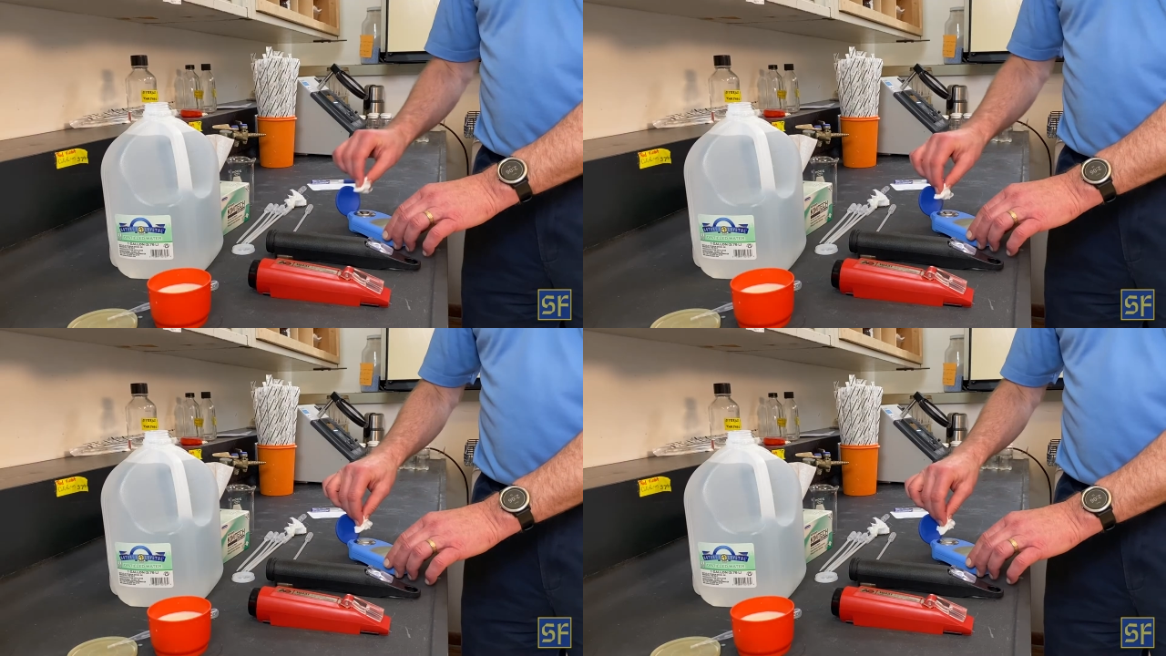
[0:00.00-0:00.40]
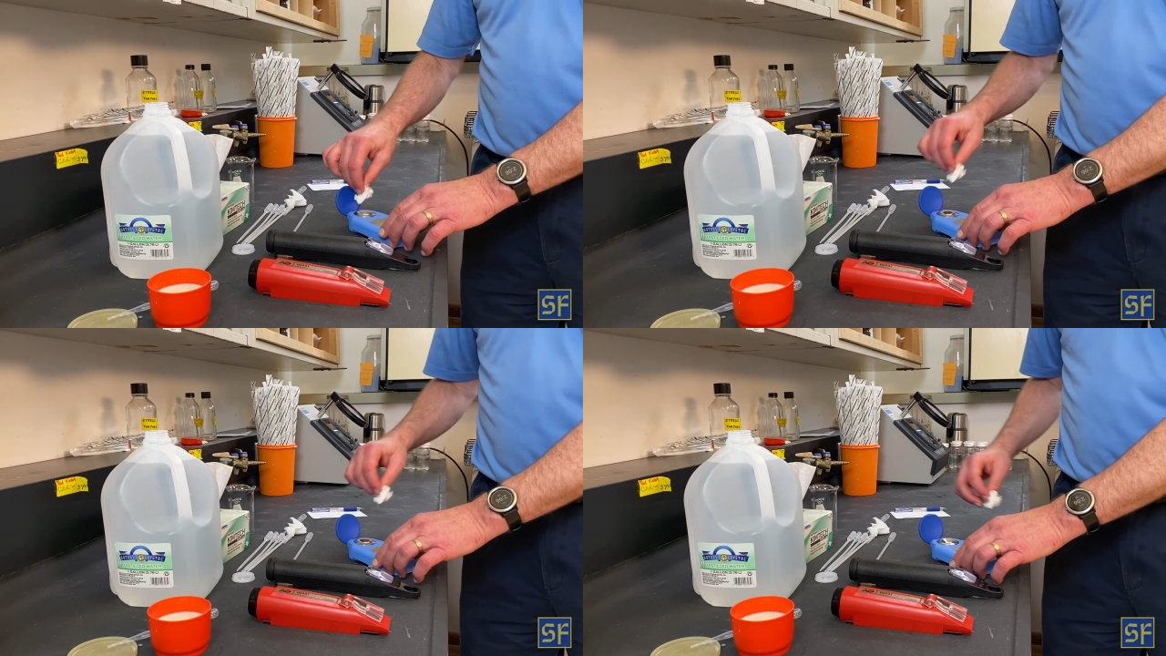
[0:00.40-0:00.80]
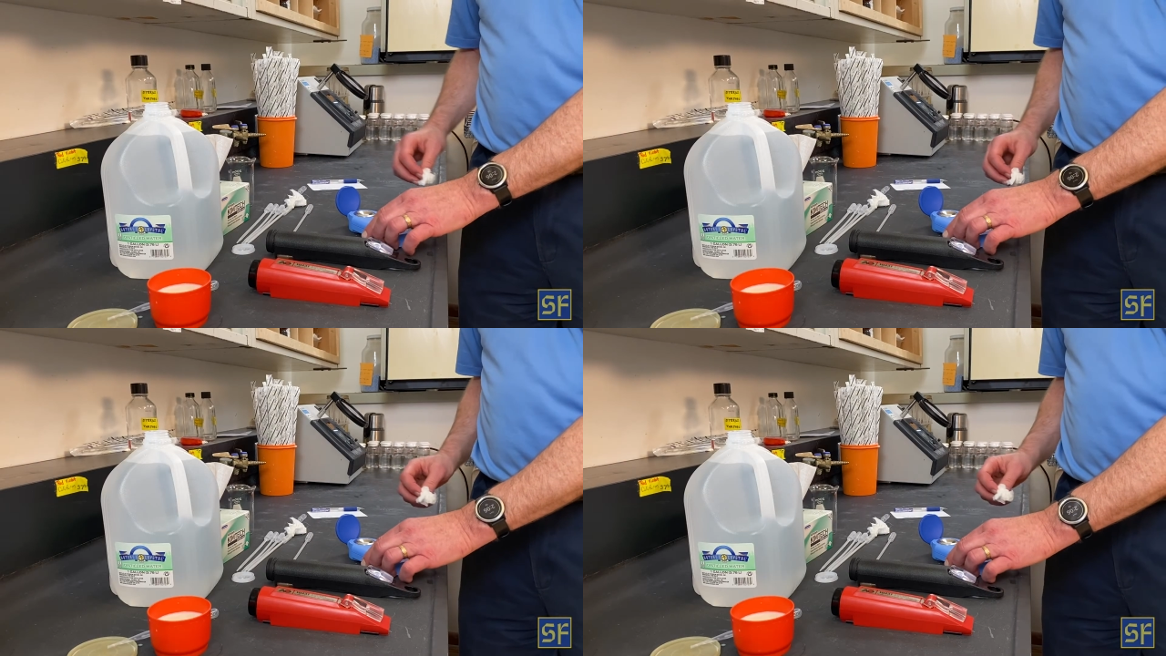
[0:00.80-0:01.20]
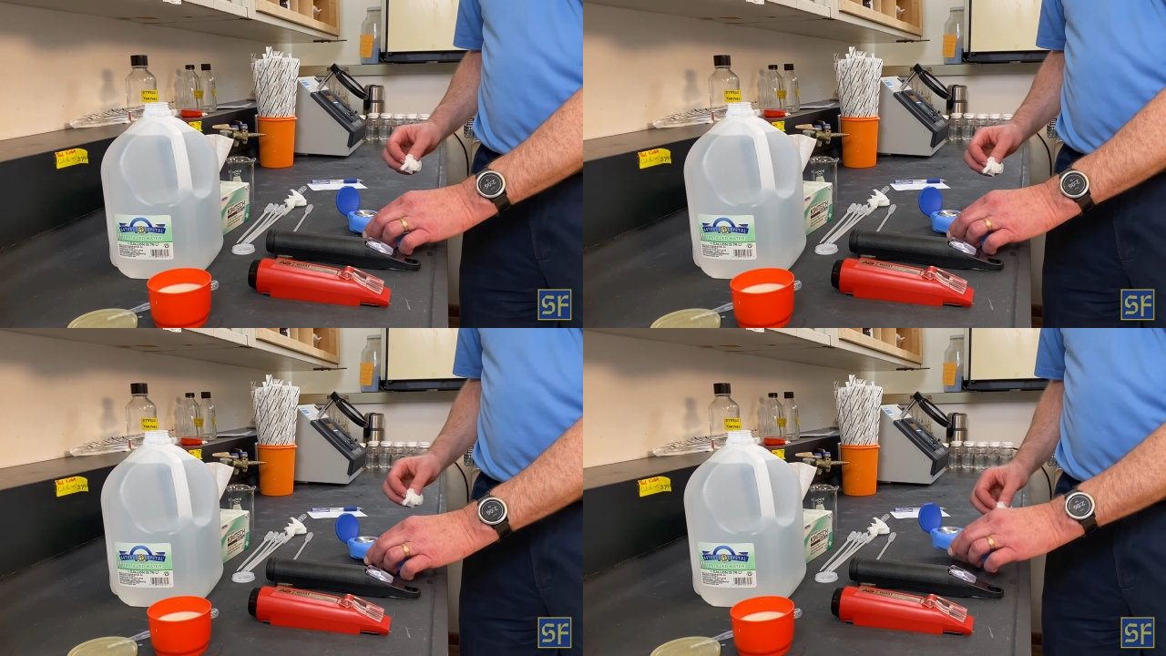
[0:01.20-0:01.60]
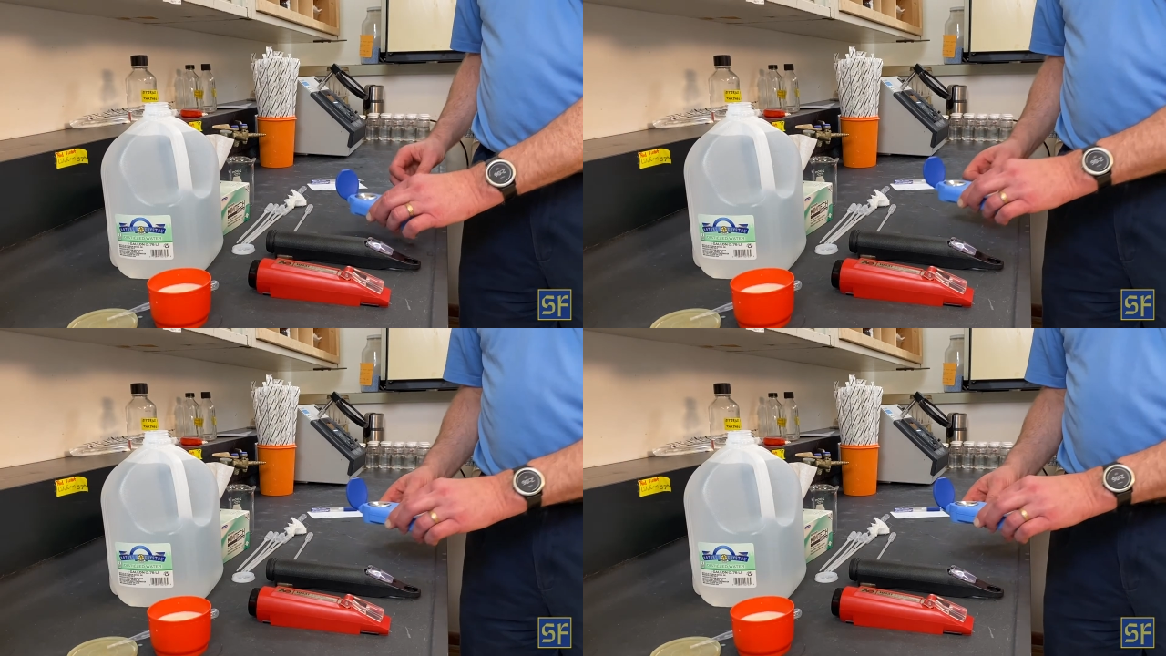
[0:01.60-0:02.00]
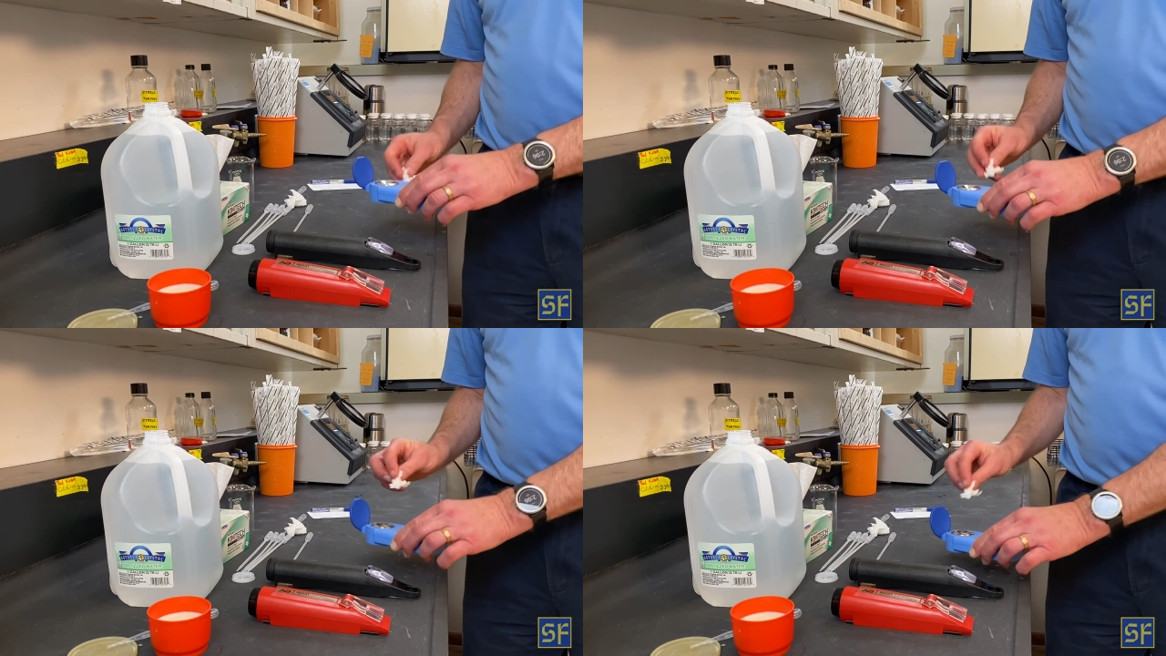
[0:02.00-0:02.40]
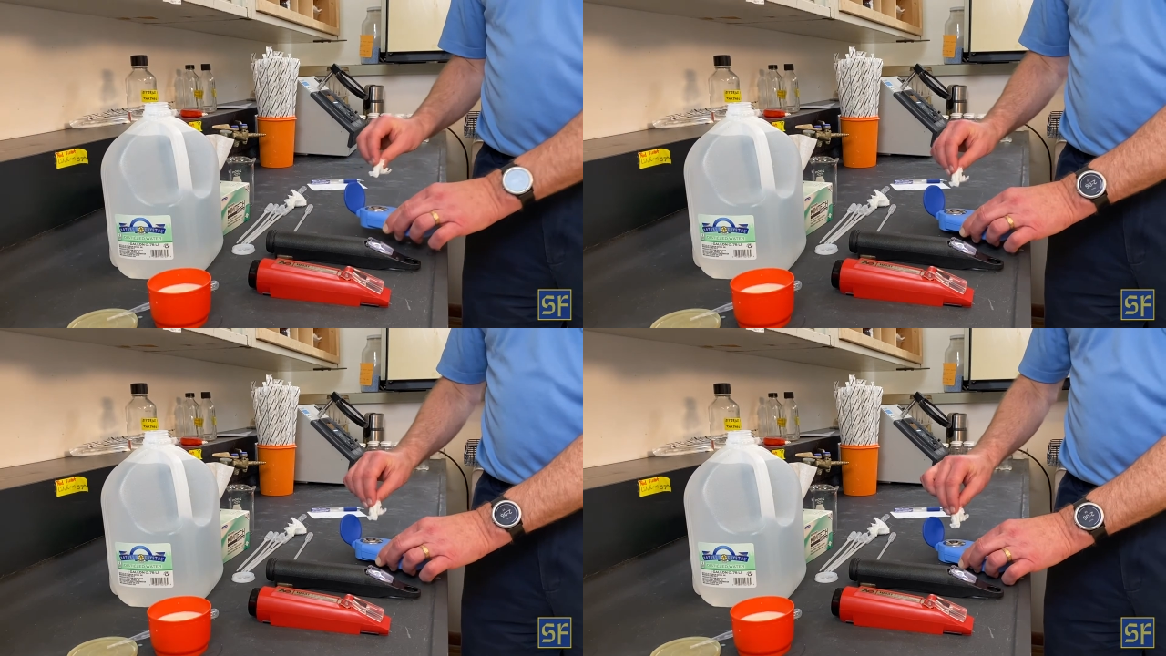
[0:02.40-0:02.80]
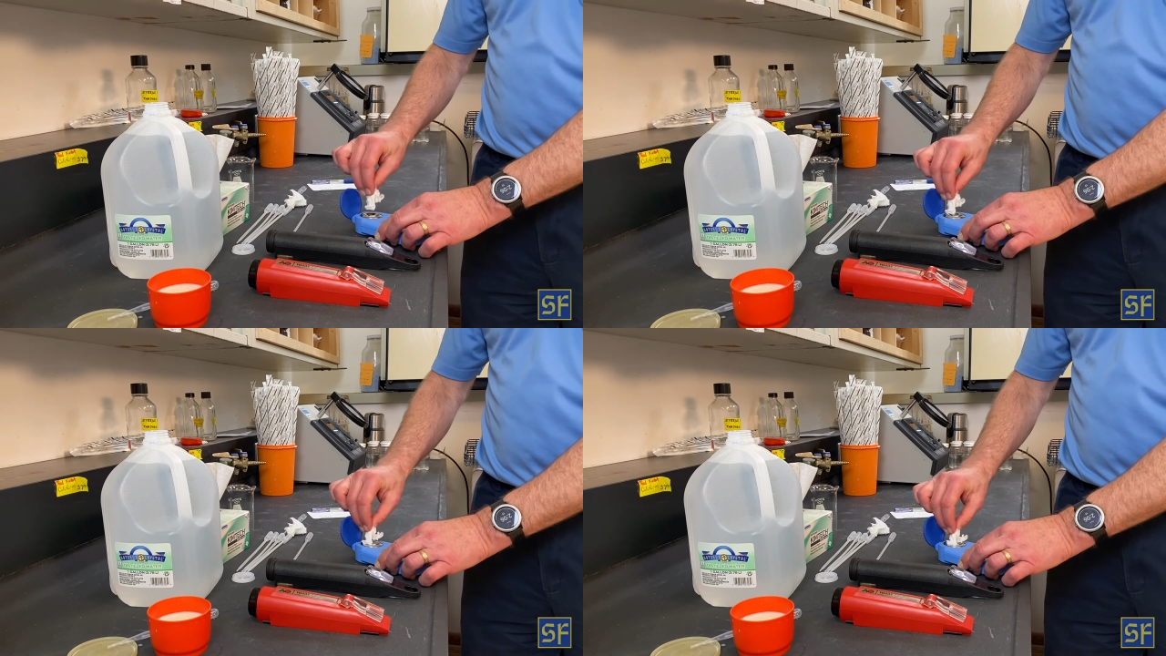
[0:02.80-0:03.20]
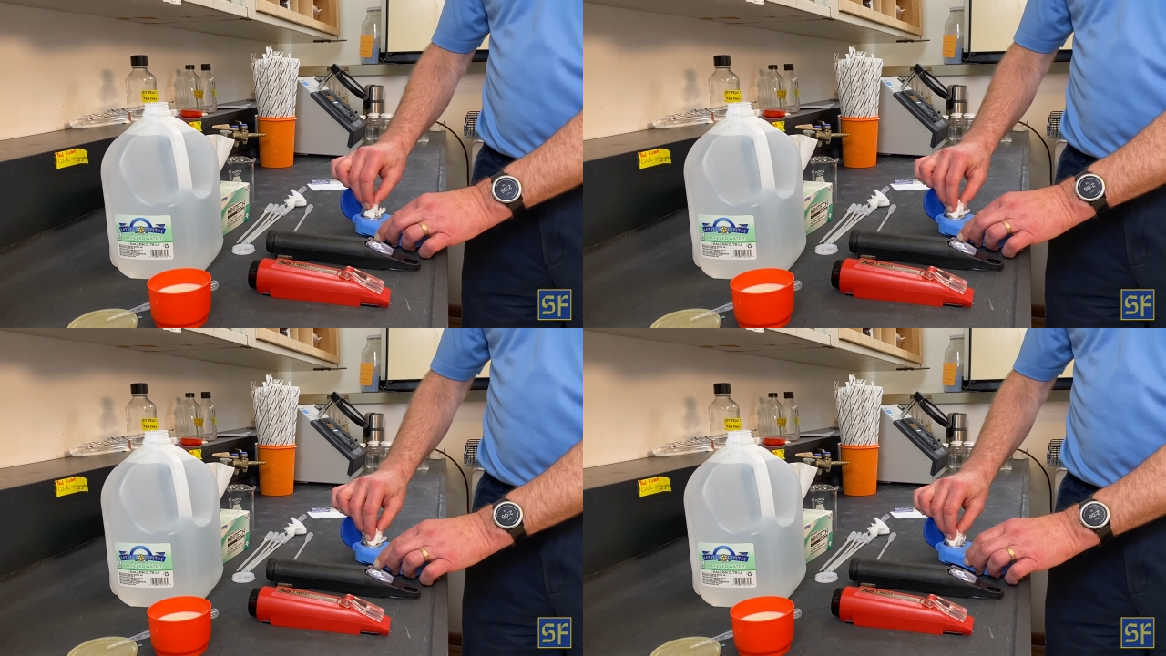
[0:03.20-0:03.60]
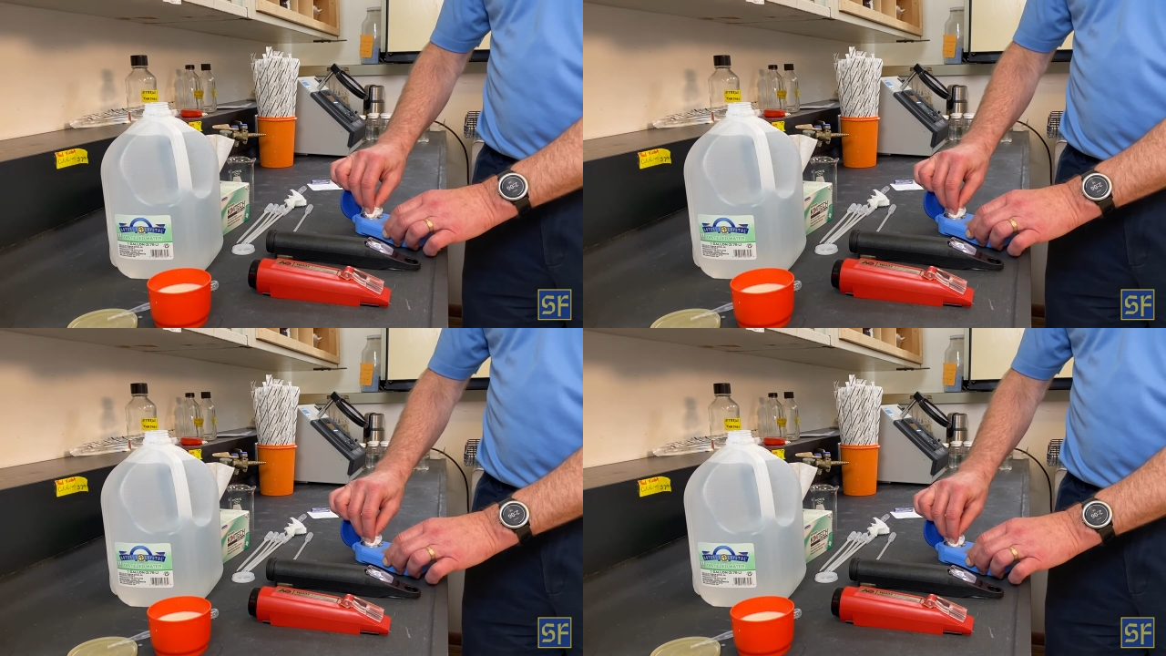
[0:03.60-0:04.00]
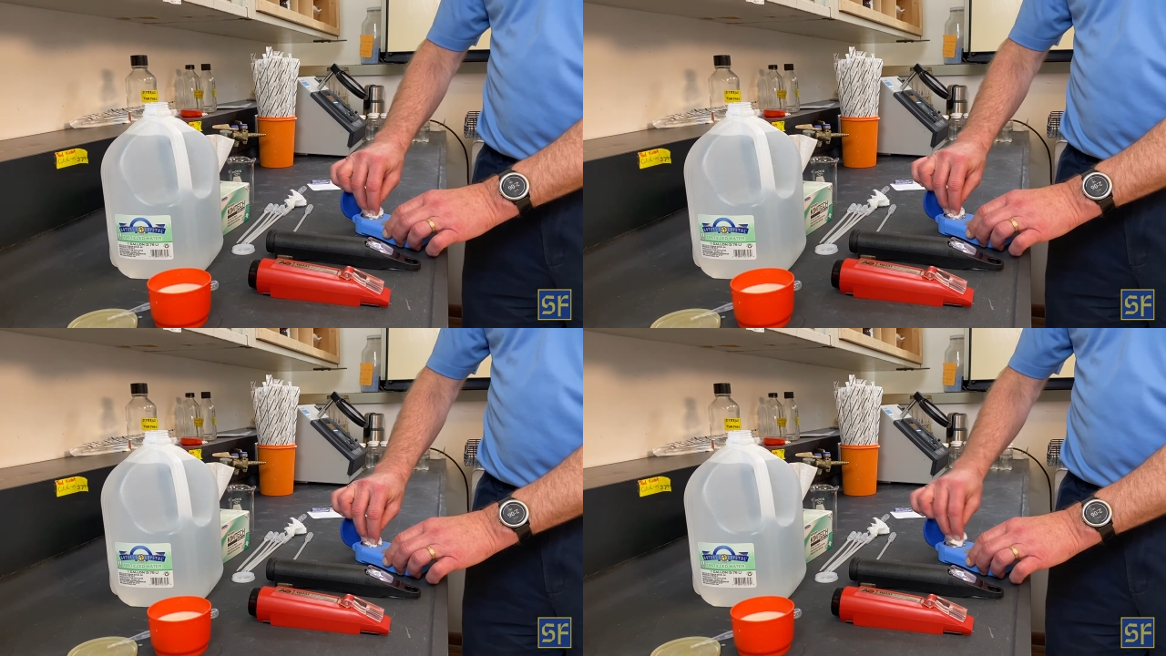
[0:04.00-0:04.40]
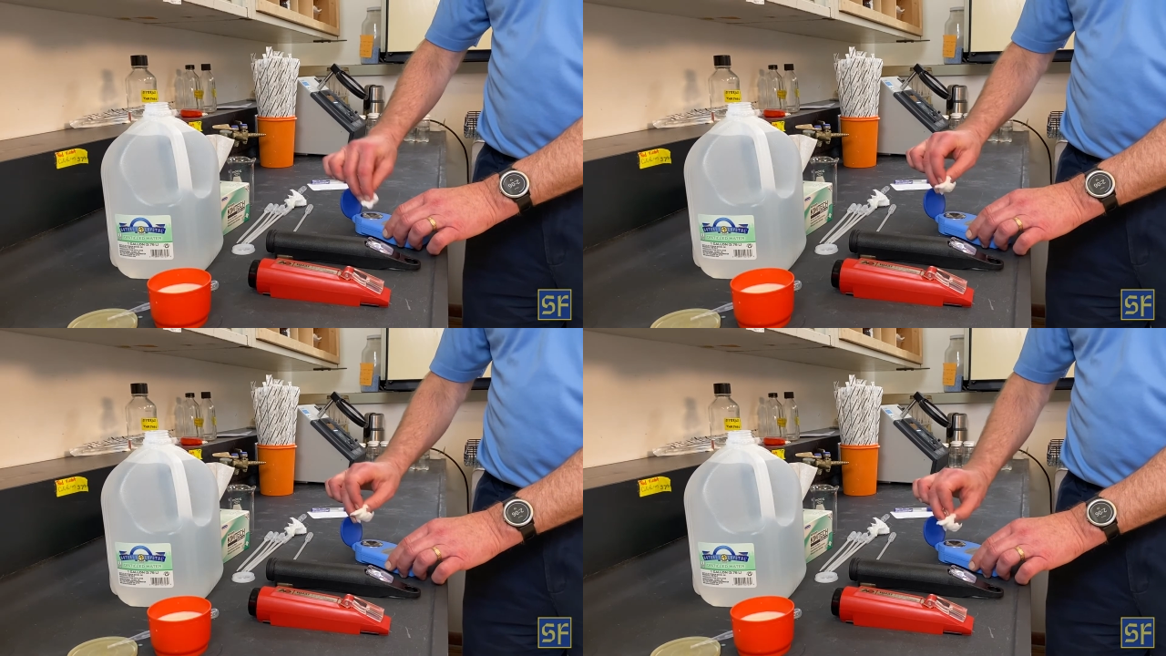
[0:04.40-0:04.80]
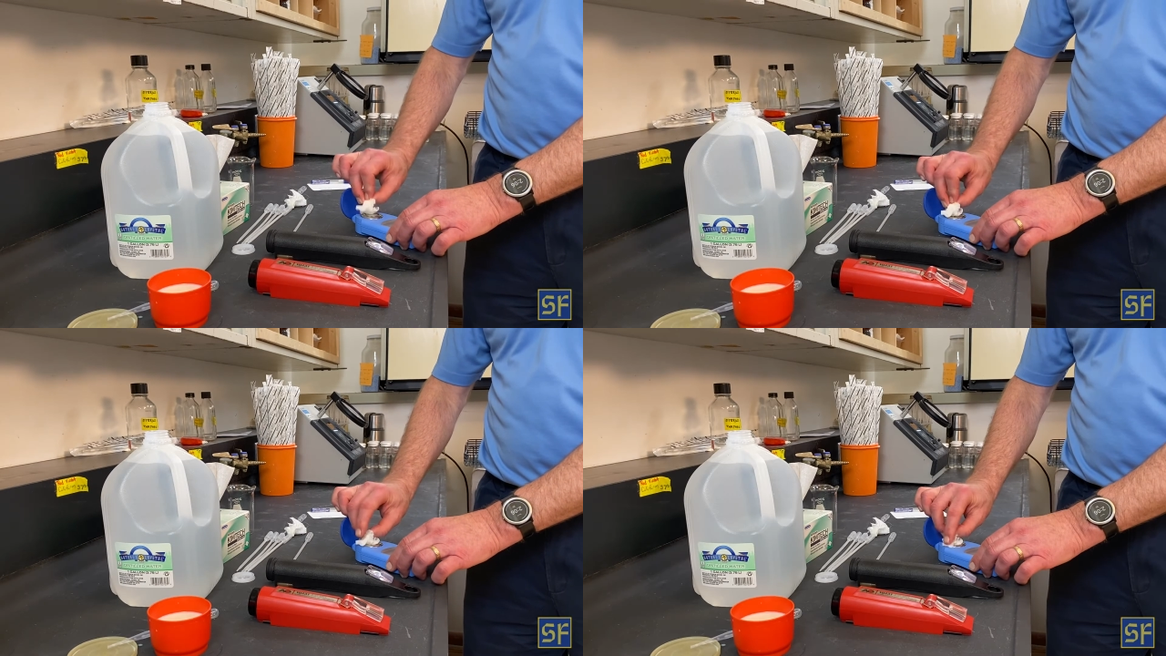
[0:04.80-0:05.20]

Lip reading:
Nobody's mouth can be seen.